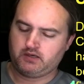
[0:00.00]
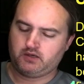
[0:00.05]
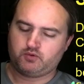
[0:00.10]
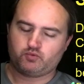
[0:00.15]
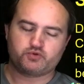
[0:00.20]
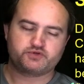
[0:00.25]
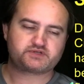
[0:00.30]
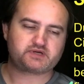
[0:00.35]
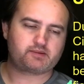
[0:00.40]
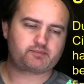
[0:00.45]

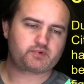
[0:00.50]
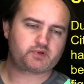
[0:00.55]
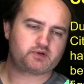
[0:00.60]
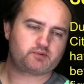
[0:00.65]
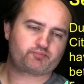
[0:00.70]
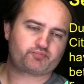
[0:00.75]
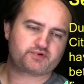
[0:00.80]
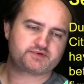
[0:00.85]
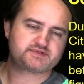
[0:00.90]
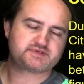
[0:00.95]
which I'm going to
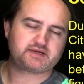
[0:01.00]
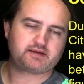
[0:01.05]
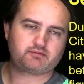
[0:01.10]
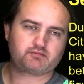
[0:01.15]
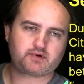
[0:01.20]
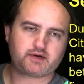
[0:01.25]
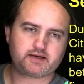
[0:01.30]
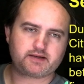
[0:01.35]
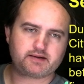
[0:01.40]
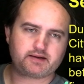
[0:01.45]
present
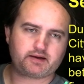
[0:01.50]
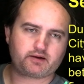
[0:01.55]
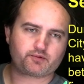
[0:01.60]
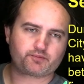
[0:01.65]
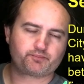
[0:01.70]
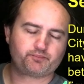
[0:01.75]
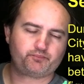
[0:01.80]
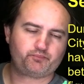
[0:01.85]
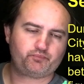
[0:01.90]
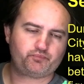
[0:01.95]
right now.
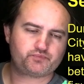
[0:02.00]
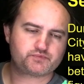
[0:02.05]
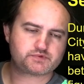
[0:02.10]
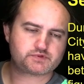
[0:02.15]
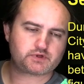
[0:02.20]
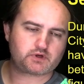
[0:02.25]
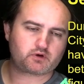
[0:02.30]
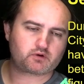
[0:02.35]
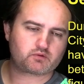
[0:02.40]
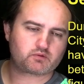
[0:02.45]

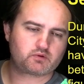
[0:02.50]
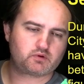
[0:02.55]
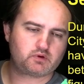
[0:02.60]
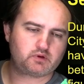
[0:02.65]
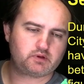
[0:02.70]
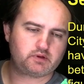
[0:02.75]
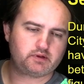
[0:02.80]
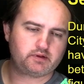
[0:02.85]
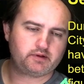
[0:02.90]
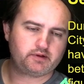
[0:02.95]
So
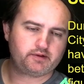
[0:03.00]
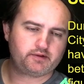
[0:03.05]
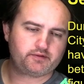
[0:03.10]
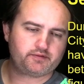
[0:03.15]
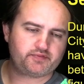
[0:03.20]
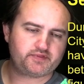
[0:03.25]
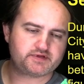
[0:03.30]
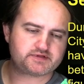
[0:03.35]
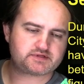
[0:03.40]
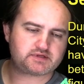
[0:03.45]

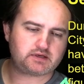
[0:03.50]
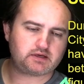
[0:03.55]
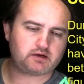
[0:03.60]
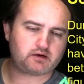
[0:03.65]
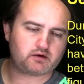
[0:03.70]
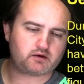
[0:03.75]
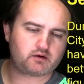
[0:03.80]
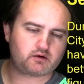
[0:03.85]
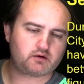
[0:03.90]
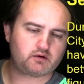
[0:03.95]
this
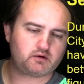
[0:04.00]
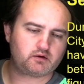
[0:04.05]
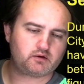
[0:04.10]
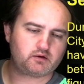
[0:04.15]
here,